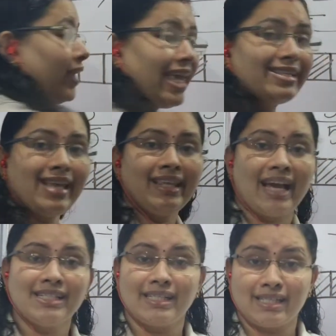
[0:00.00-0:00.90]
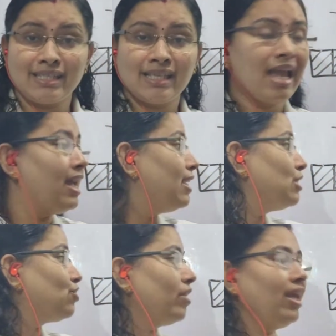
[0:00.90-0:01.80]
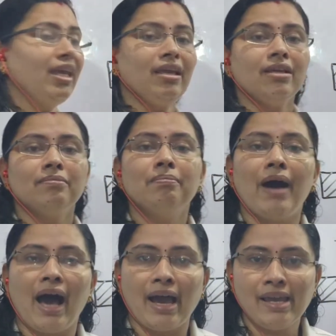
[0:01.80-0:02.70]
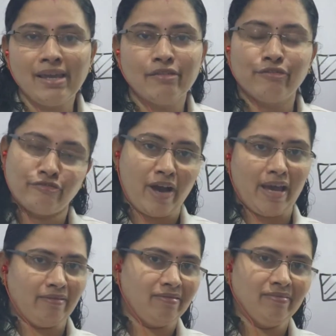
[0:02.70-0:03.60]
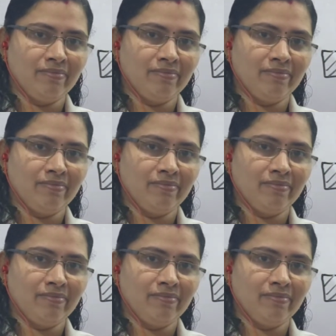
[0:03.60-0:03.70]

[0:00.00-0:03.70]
or we can say that it is 3 by 5.